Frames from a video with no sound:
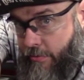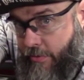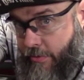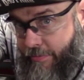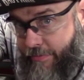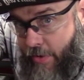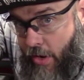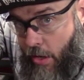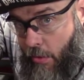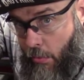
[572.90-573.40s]
the
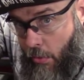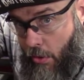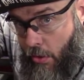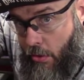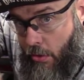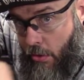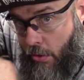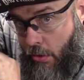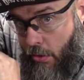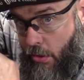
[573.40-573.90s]

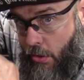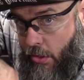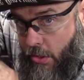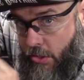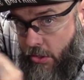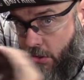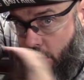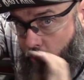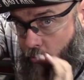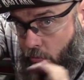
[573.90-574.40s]
firewall,
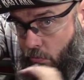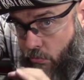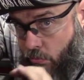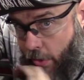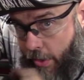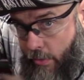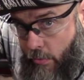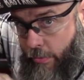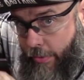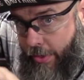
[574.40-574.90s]

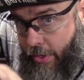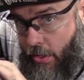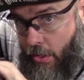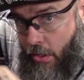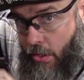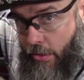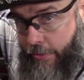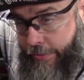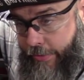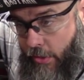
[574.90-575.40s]
right
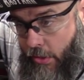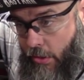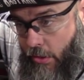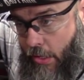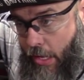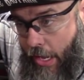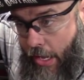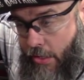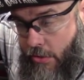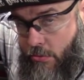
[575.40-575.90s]
where
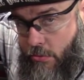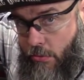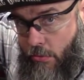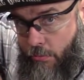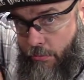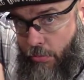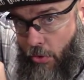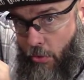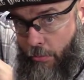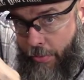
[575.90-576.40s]
the
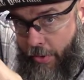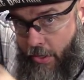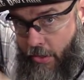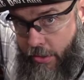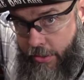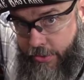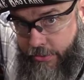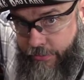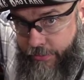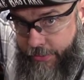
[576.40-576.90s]
actual bolt
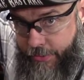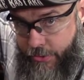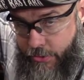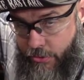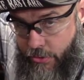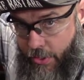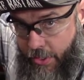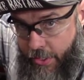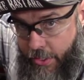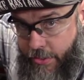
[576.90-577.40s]
pattern is for the
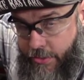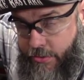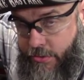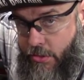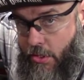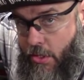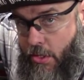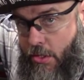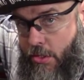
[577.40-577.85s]
trans.